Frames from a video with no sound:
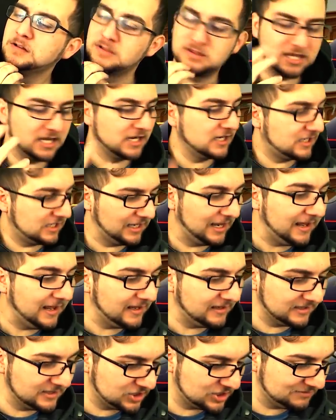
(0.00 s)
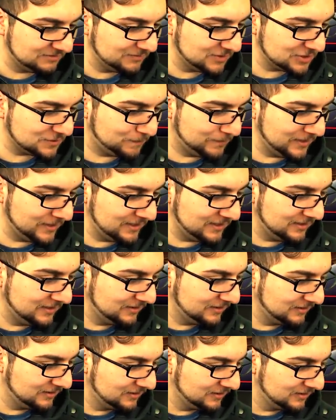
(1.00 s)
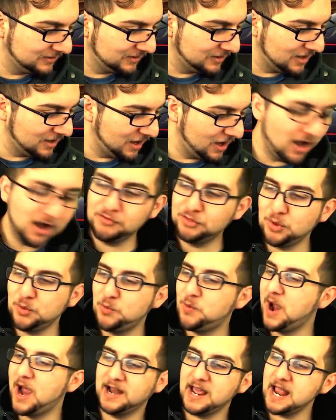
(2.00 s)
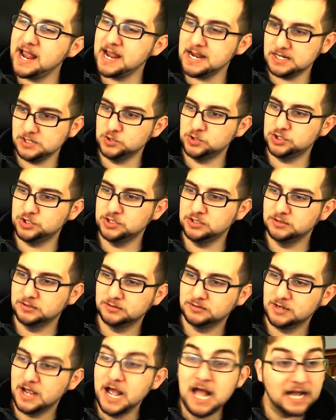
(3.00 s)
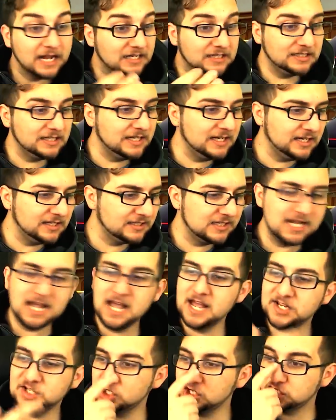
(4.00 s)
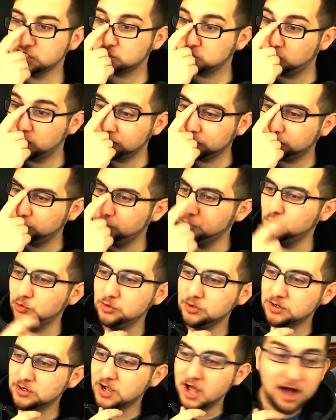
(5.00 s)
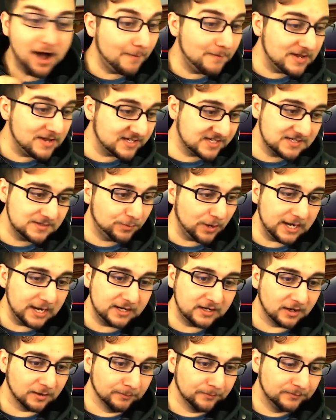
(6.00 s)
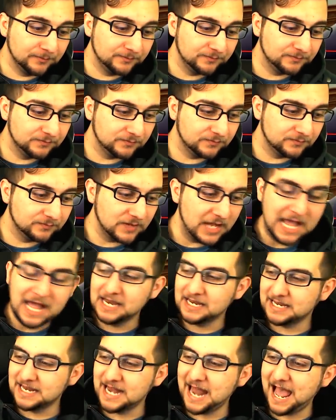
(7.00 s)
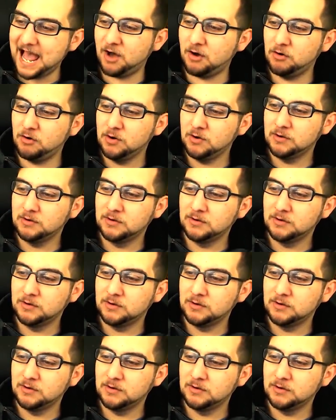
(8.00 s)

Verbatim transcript: Then clearly she must be of the right age. Clearly, and just went through a messy breakup. Now,